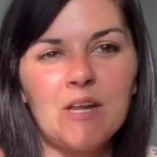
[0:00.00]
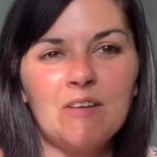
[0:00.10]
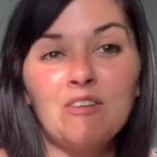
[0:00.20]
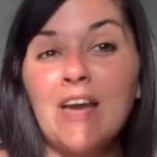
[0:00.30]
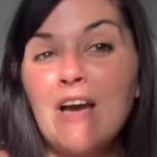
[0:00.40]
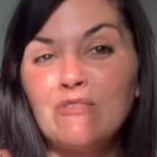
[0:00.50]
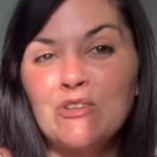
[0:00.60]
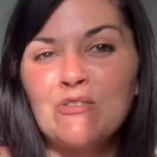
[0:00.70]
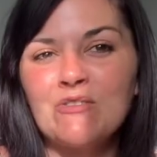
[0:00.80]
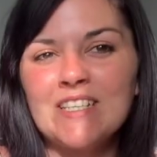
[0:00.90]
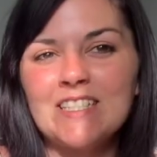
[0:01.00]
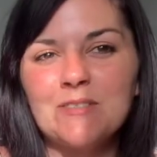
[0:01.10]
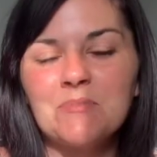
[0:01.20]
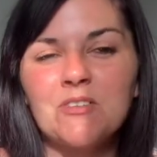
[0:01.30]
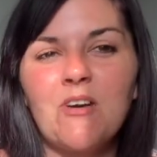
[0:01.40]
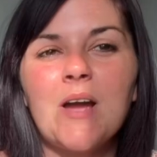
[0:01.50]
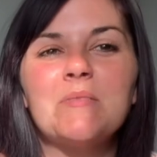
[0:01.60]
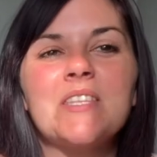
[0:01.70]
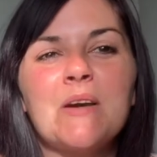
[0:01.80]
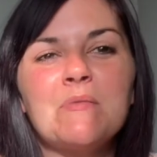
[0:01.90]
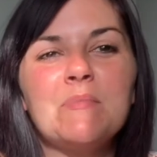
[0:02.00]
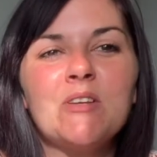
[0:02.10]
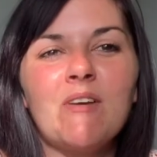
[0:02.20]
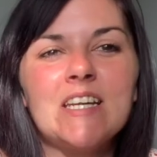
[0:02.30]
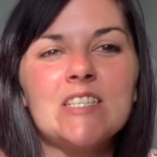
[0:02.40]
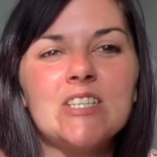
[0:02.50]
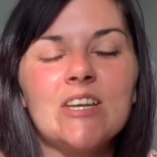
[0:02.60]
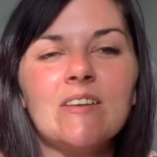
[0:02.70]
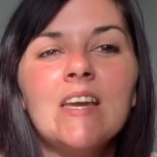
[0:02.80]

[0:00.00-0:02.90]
if you haven't already subscribed, that would be great too.